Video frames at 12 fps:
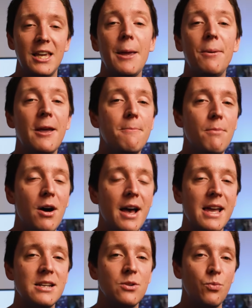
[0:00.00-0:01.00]
Keep in
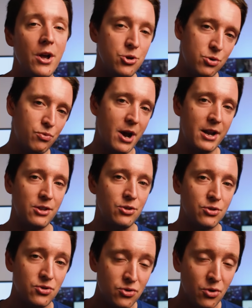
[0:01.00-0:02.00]
mind when you're writing
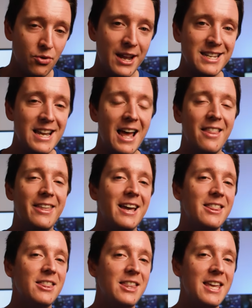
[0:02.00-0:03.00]
your stories
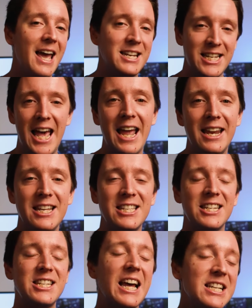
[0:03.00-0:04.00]
that the
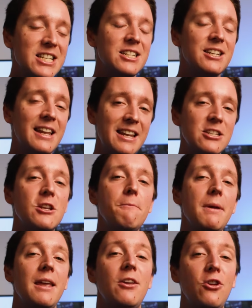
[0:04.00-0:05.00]
antagonist doesn't need to
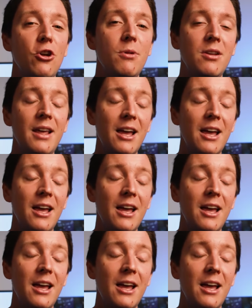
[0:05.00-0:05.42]
be human,